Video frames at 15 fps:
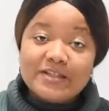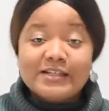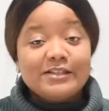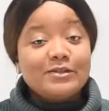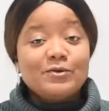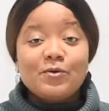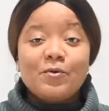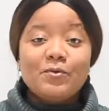They
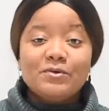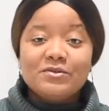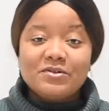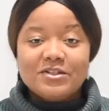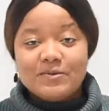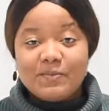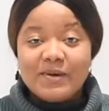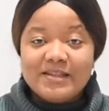do not want to
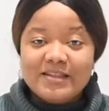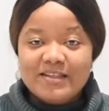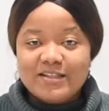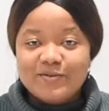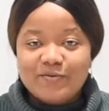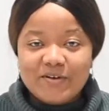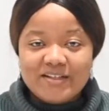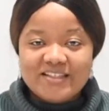spend this
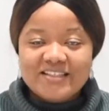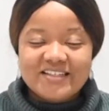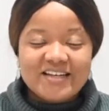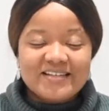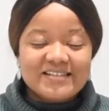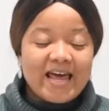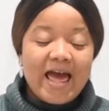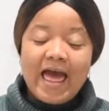
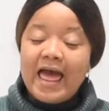Valentine's.